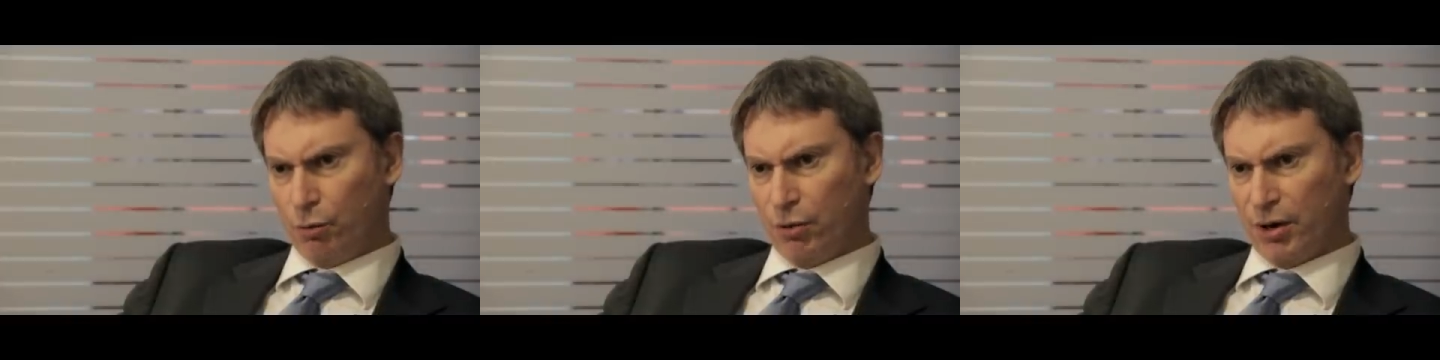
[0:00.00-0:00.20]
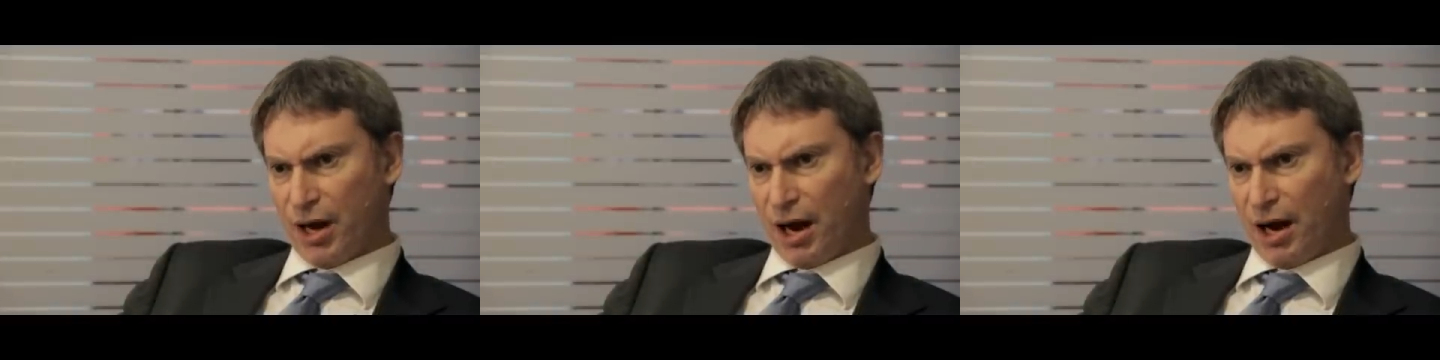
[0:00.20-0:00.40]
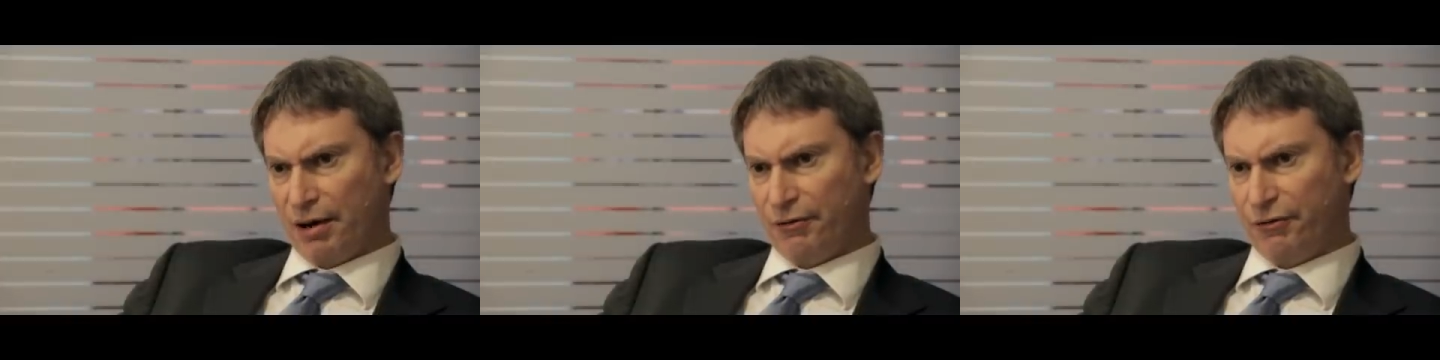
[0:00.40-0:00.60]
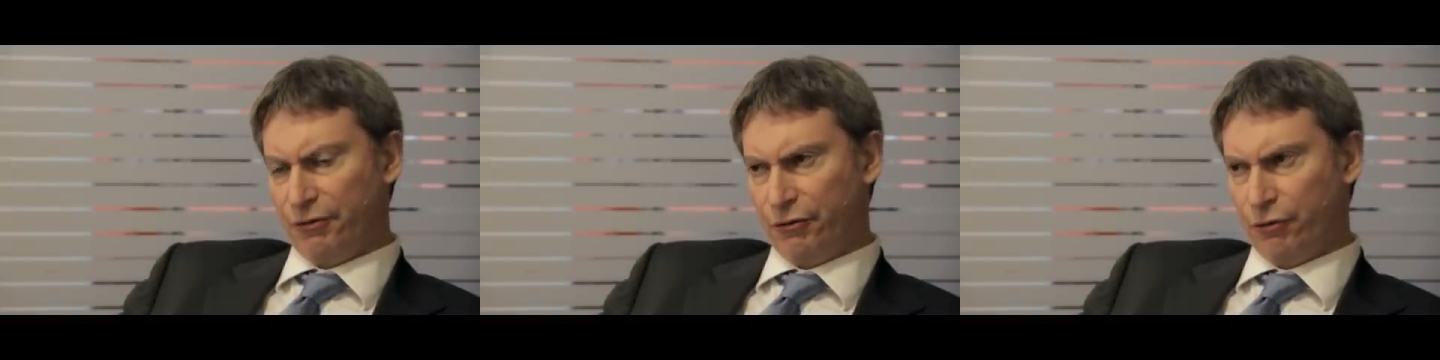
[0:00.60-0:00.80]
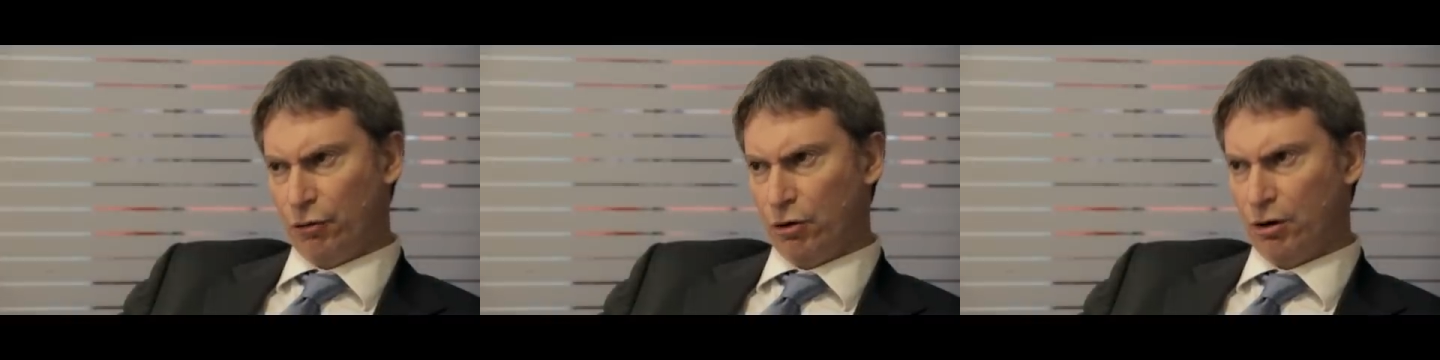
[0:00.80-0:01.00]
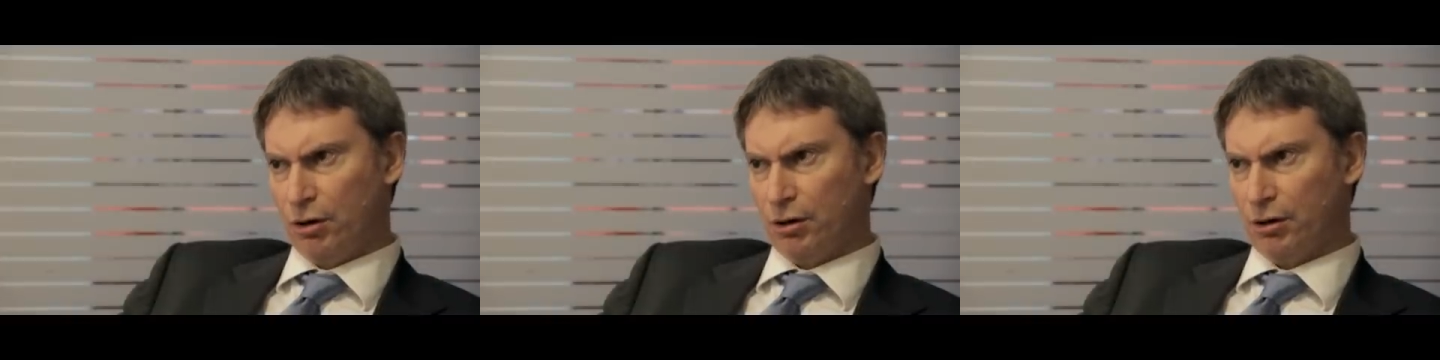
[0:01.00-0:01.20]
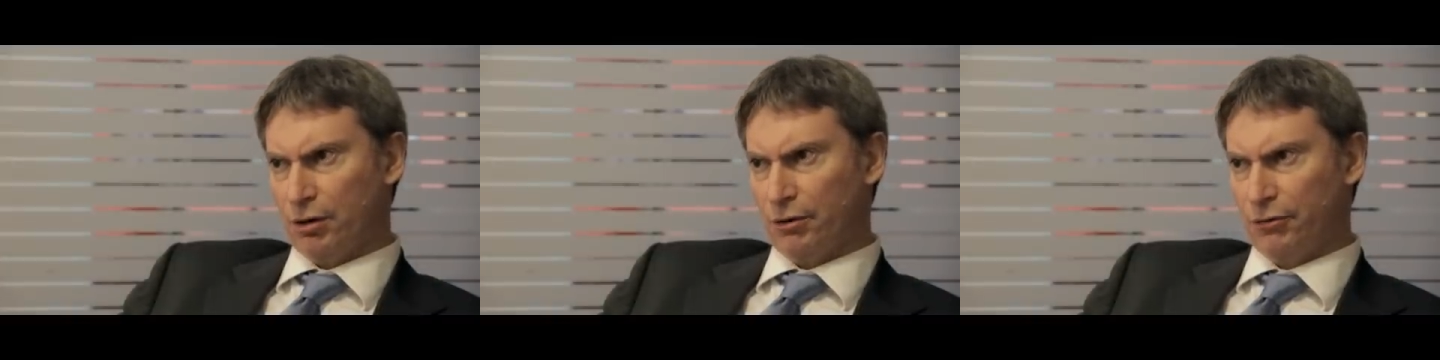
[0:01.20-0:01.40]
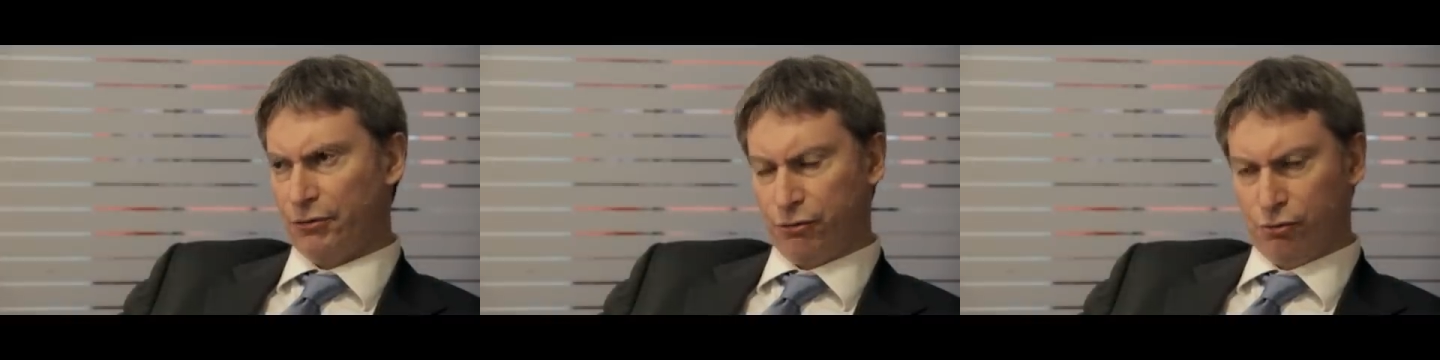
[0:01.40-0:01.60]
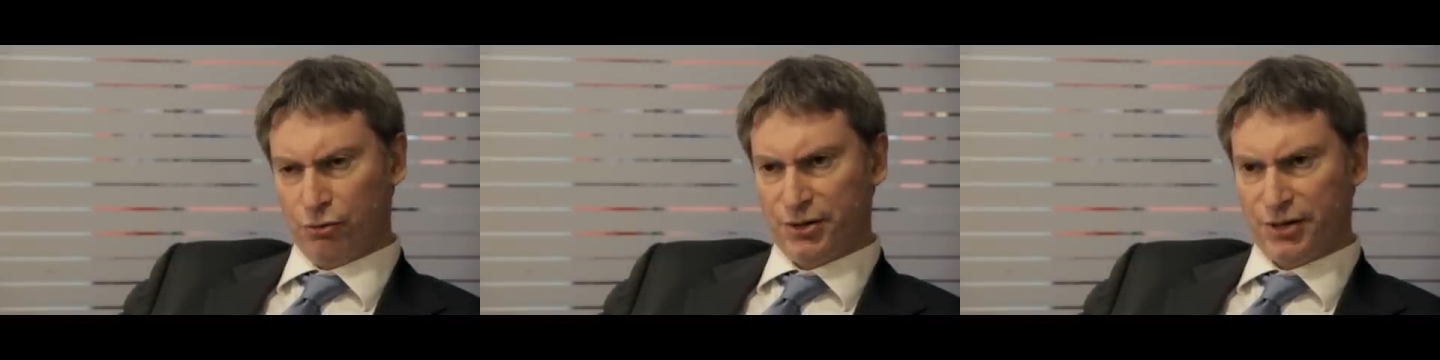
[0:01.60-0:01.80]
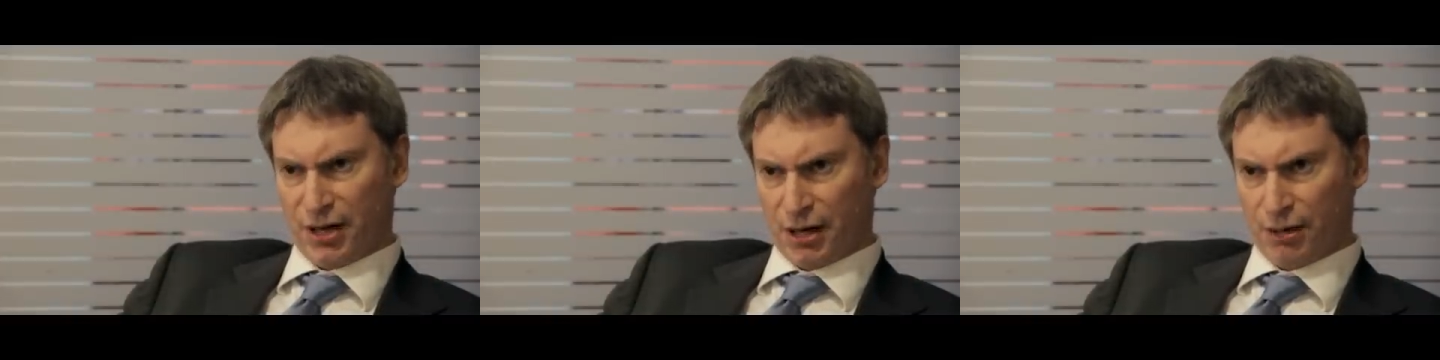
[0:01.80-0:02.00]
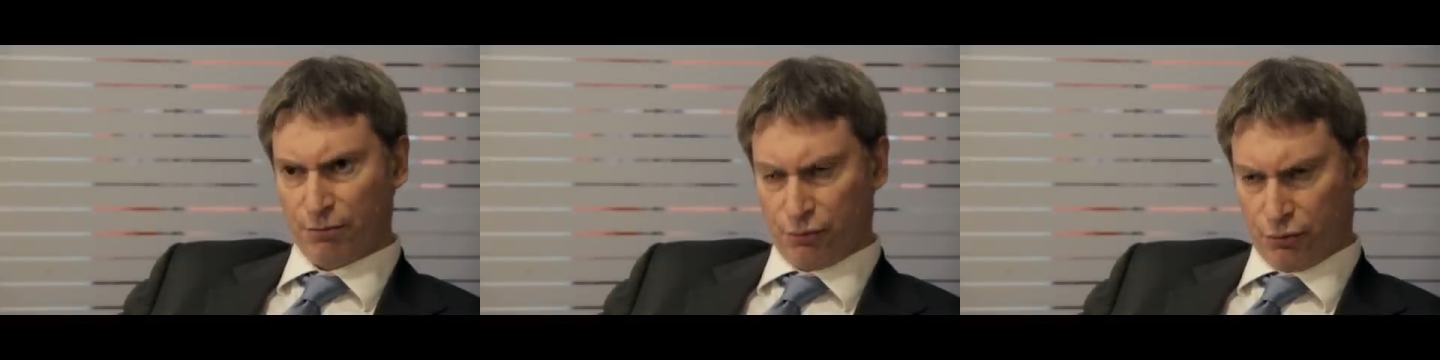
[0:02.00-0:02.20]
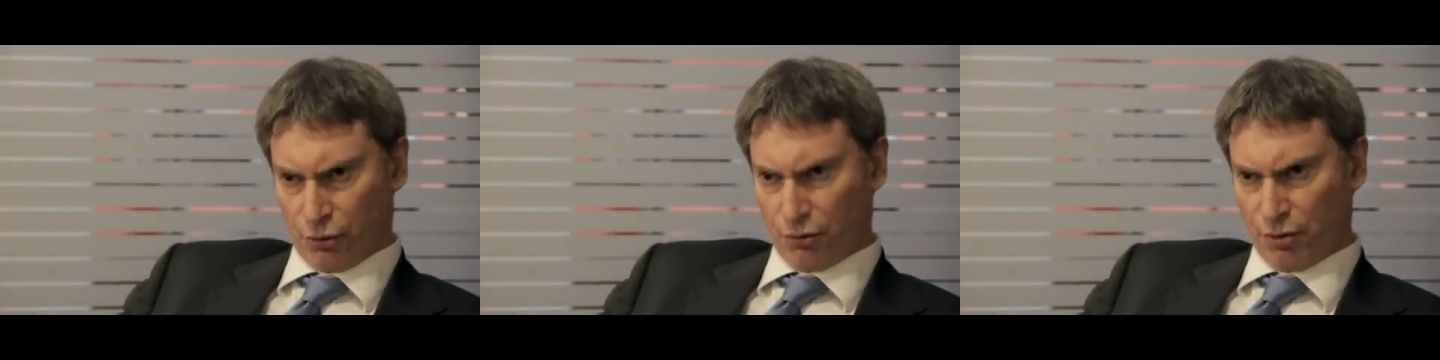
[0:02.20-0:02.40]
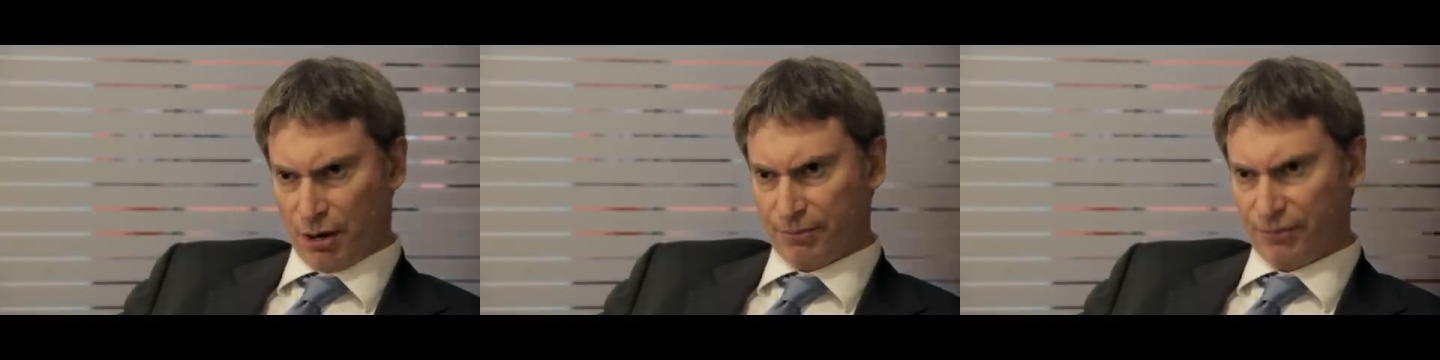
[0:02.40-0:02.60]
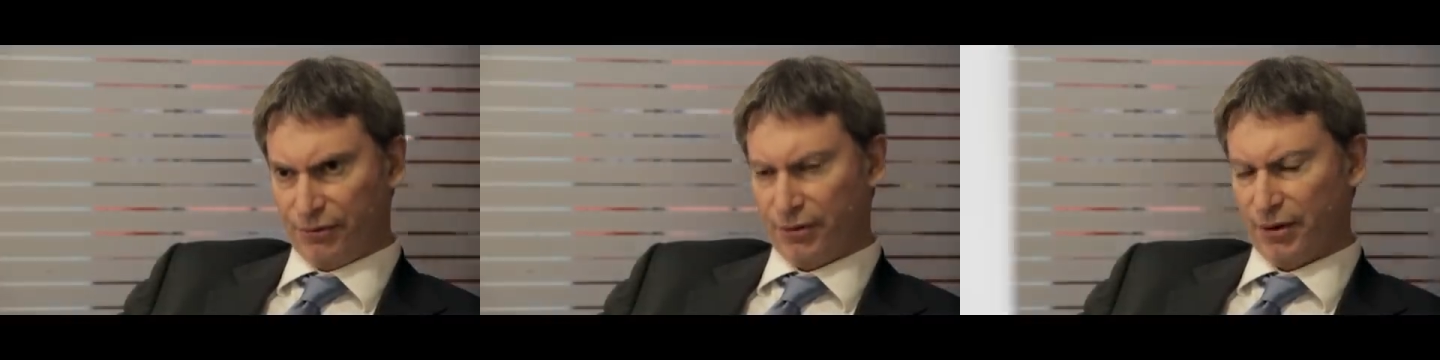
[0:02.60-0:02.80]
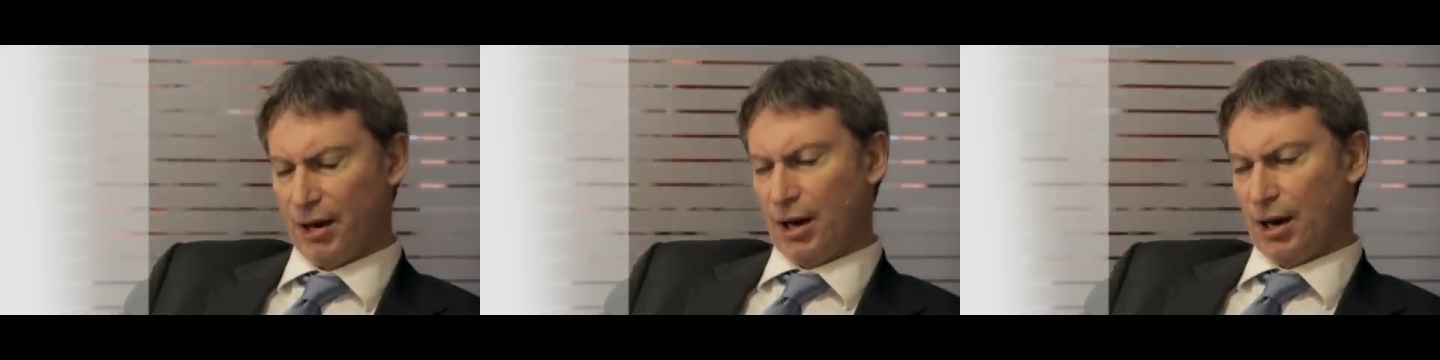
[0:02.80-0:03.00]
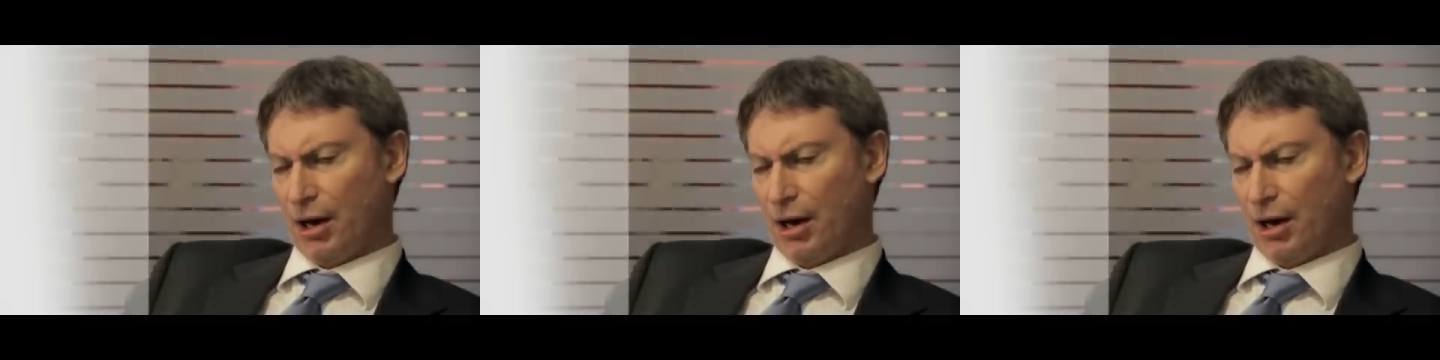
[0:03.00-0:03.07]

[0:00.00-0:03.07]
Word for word: we have four uh, full-time programs,